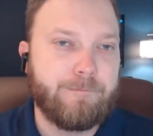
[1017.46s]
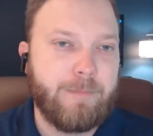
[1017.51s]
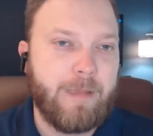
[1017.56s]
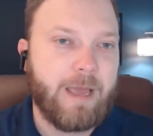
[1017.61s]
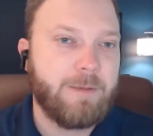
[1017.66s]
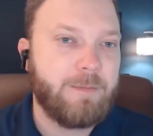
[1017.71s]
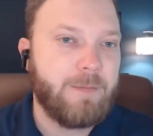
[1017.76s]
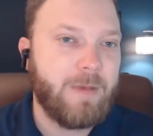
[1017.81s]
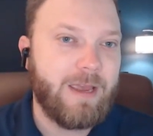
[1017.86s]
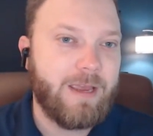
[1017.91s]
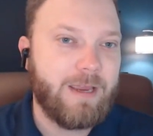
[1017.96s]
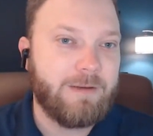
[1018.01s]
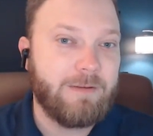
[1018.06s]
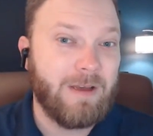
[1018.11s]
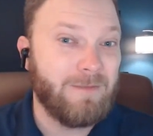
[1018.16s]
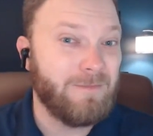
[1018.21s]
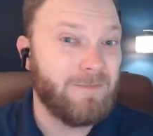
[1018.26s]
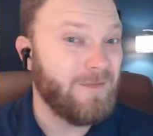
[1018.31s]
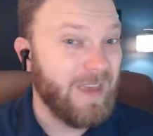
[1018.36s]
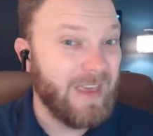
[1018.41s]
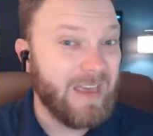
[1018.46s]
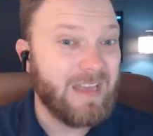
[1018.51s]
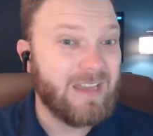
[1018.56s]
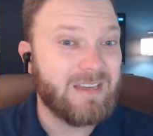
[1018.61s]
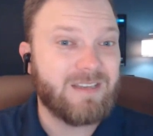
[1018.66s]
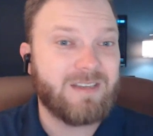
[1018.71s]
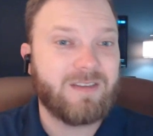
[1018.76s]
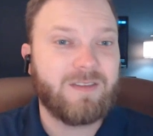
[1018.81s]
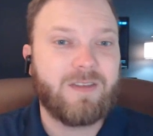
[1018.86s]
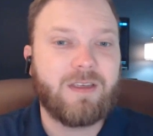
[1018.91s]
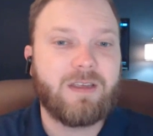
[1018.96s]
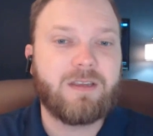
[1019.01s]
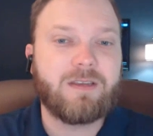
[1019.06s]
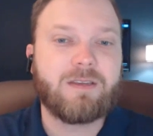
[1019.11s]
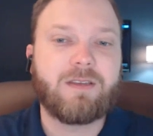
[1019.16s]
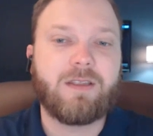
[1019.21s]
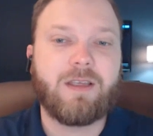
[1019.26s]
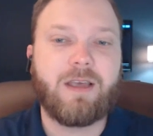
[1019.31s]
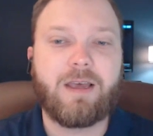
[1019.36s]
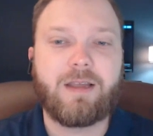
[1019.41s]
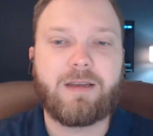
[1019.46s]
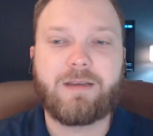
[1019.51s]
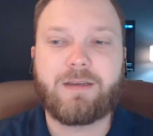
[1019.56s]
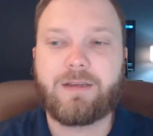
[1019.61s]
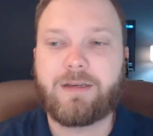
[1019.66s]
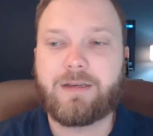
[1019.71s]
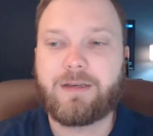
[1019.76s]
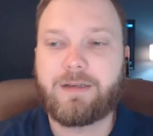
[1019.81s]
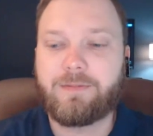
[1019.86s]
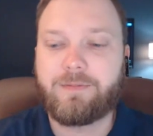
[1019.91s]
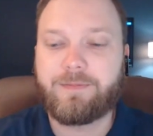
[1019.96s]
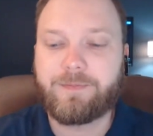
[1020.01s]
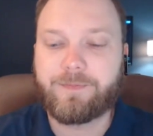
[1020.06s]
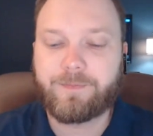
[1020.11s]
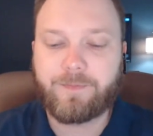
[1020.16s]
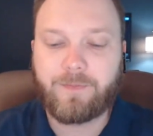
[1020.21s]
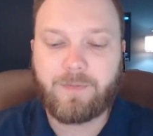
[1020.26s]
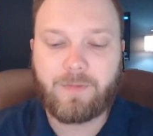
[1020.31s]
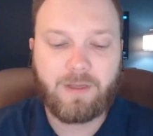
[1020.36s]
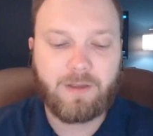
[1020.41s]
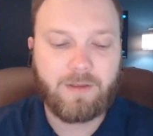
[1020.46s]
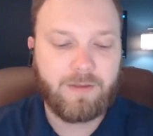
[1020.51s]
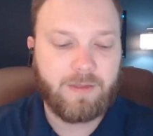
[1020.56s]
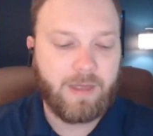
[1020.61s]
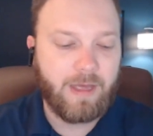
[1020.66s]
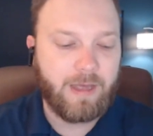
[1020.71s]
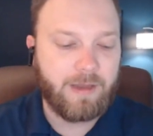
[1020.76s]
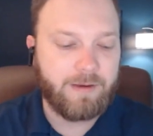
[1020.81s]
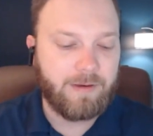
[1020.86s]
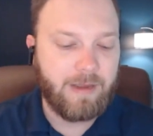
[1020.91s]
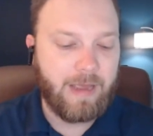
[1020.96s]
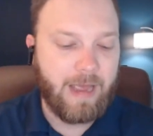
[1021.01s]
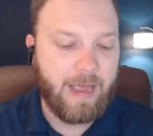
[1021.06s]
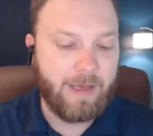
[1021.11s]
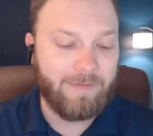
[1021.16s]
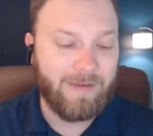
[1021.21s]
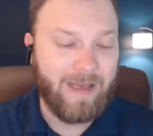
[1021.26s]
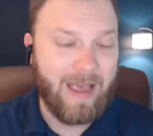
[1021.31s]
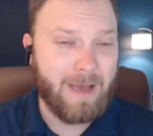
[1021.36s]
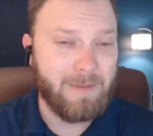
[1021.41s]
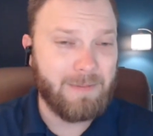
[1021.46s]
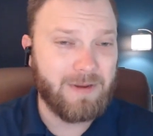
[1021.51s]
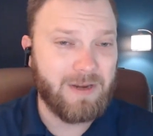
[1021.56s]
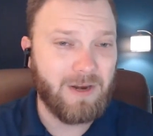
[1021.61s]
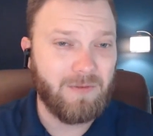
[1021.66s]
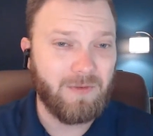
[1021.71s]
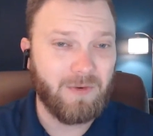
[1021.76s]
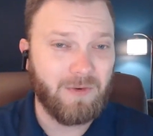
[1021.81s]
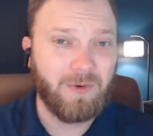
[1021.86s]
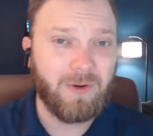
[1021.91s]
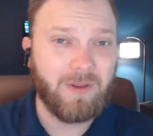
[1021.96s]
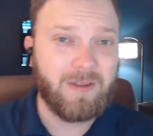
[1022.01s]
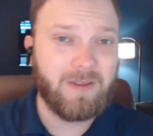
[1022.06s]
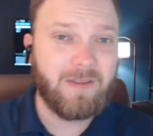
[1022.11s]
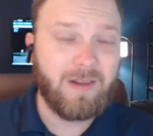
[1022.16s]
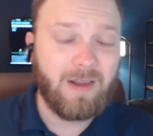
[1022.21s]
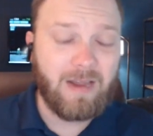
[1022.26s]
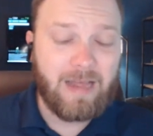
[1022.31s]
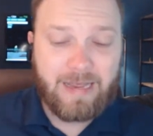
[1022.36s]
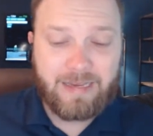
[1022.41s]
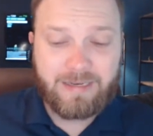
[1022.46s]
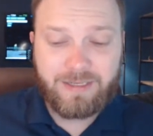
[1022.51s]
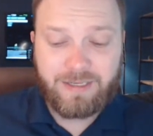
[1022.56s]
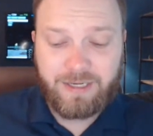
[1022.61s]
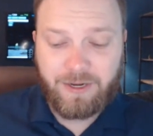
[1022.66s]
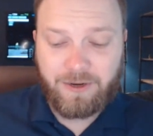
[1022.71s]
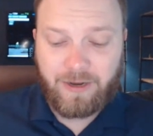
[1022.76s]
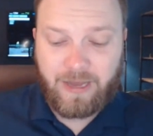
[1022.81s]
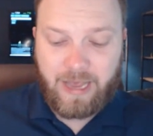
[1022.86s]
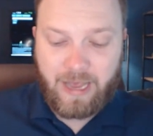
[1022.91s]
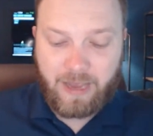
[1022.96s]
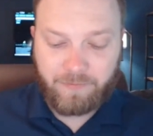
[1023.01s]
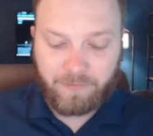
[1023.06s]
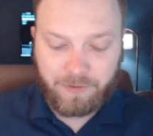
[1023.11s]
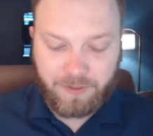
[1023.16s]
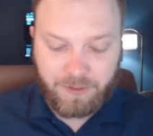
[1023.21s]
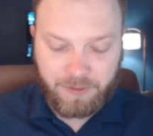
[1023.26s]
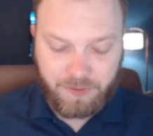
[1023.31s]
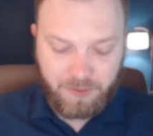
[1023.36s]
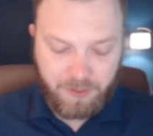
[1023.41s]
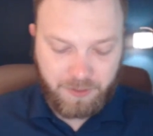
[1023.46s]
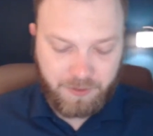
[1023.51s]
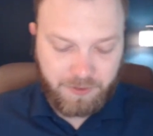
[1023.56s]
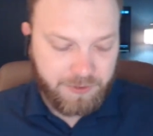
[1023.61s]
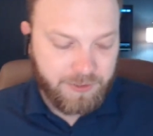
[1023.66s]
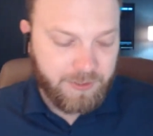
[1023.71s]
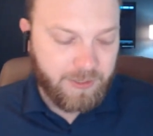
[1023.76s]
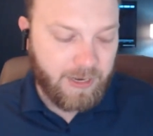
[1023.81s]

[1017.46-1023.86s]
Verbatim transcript: events, things that have happened over really the last year and a half or 2 years